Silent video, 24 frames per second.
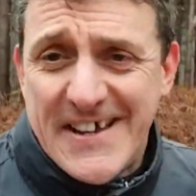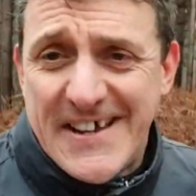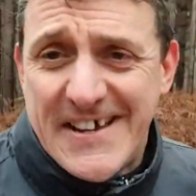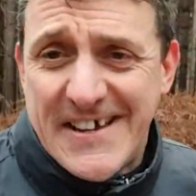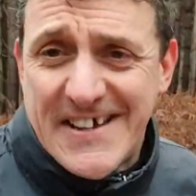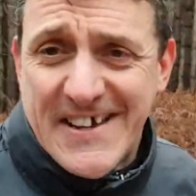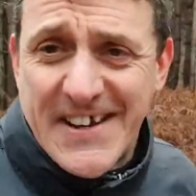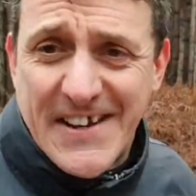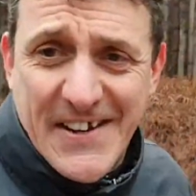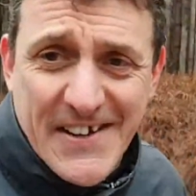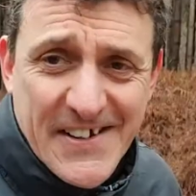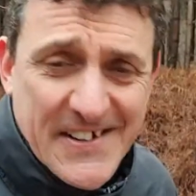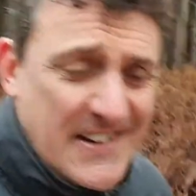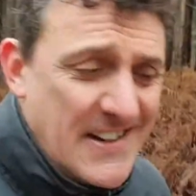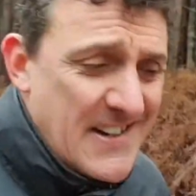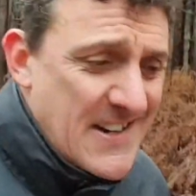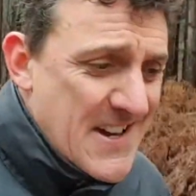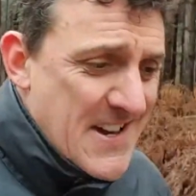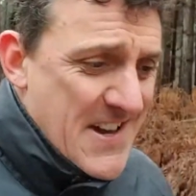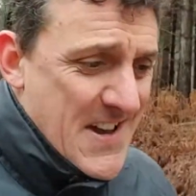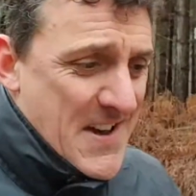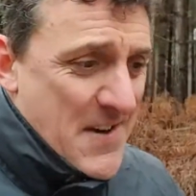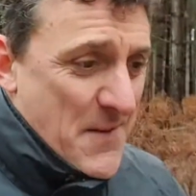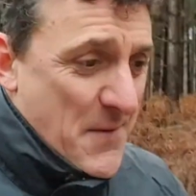You know,
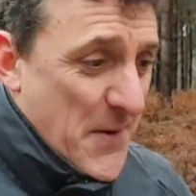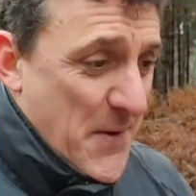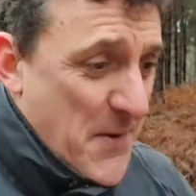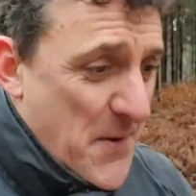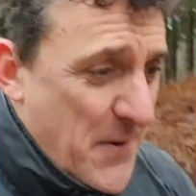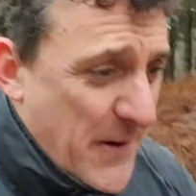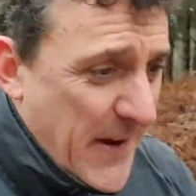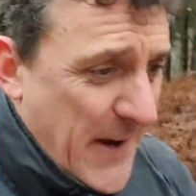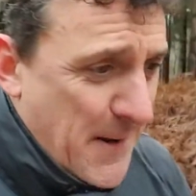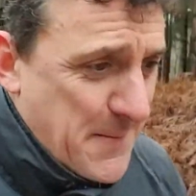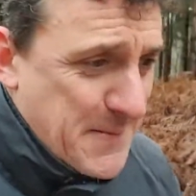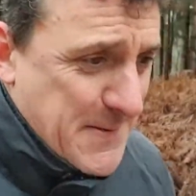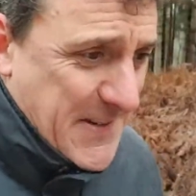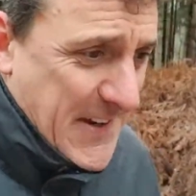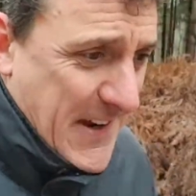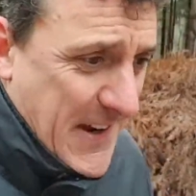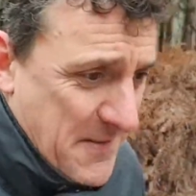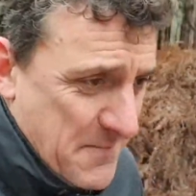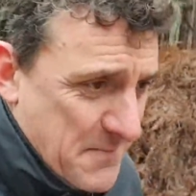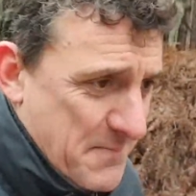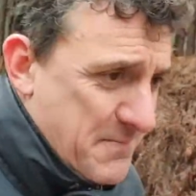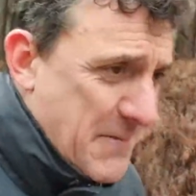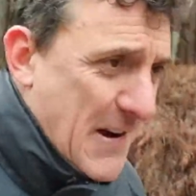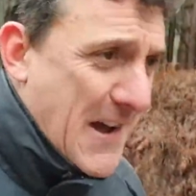we all get upset
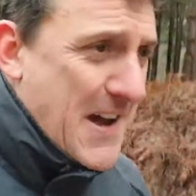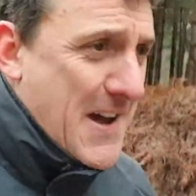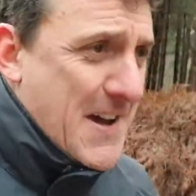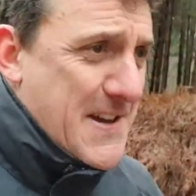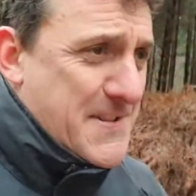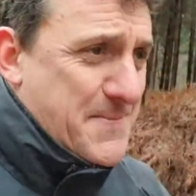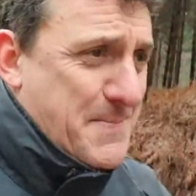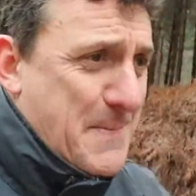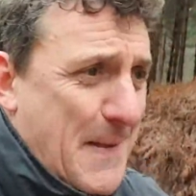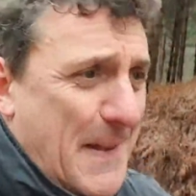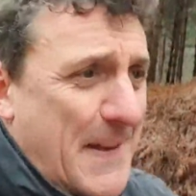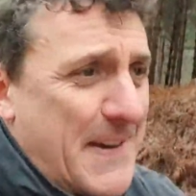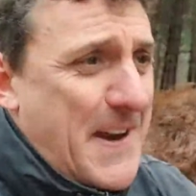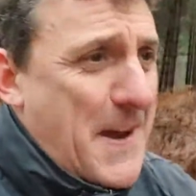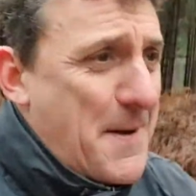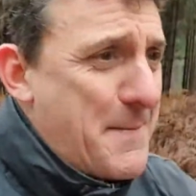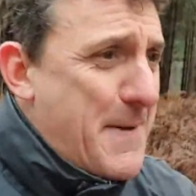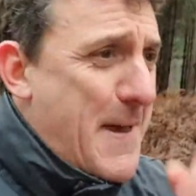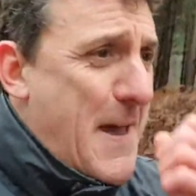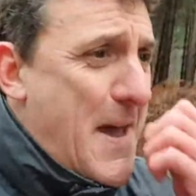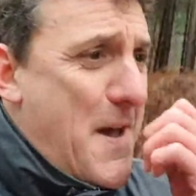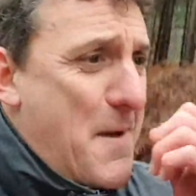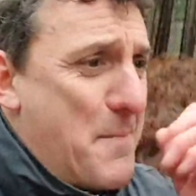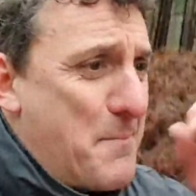and spit the dummy
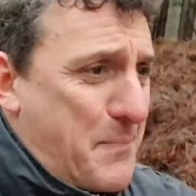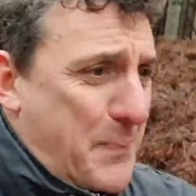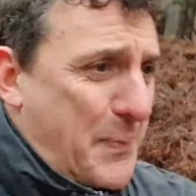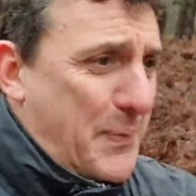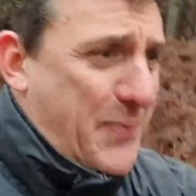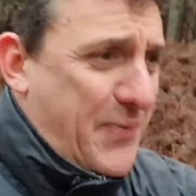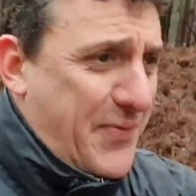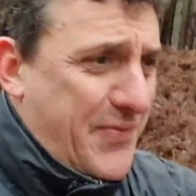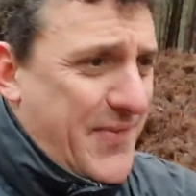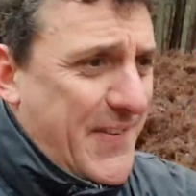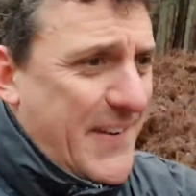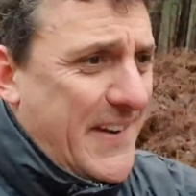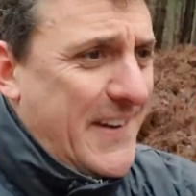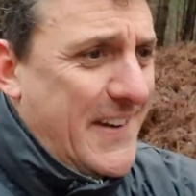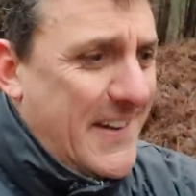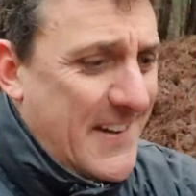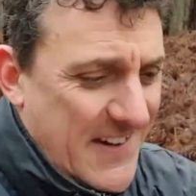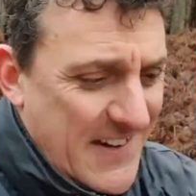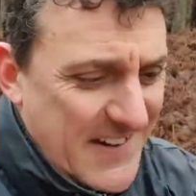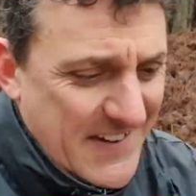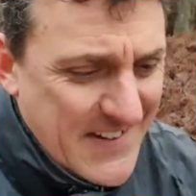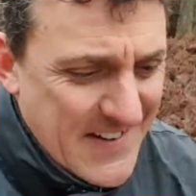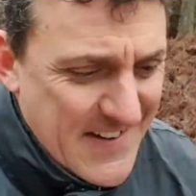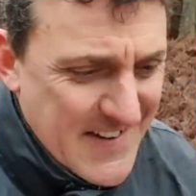out, you
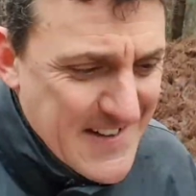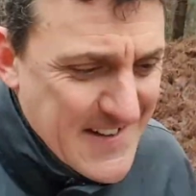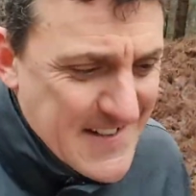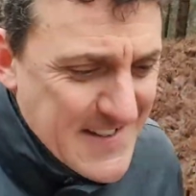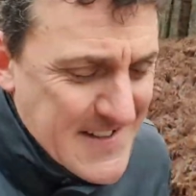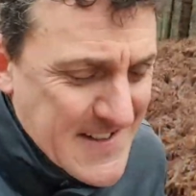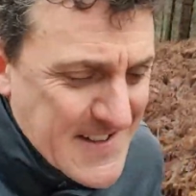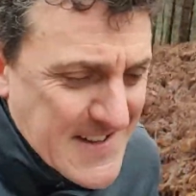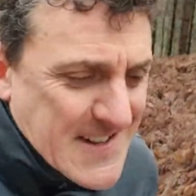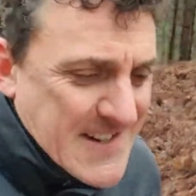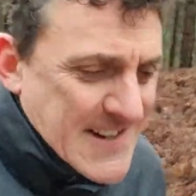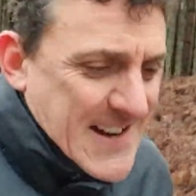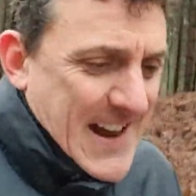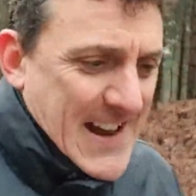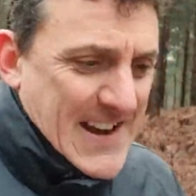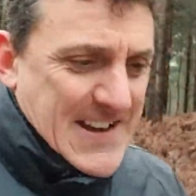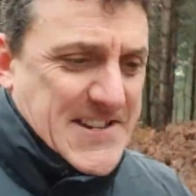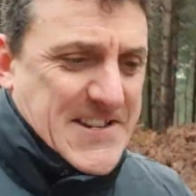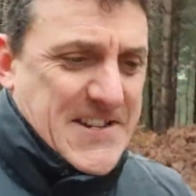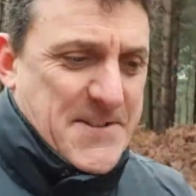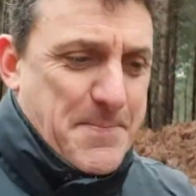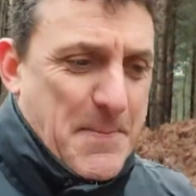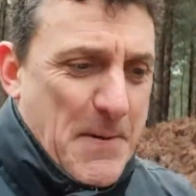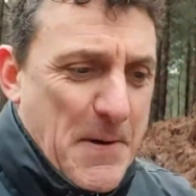know, and
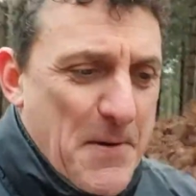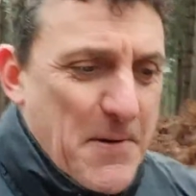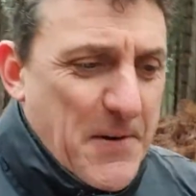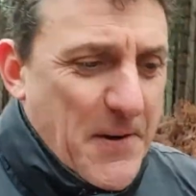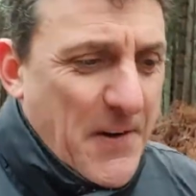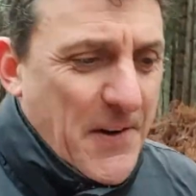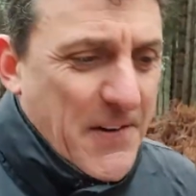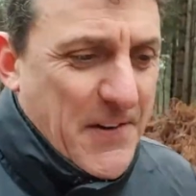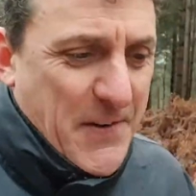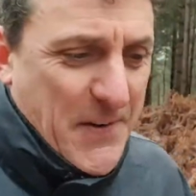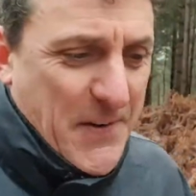spew it onto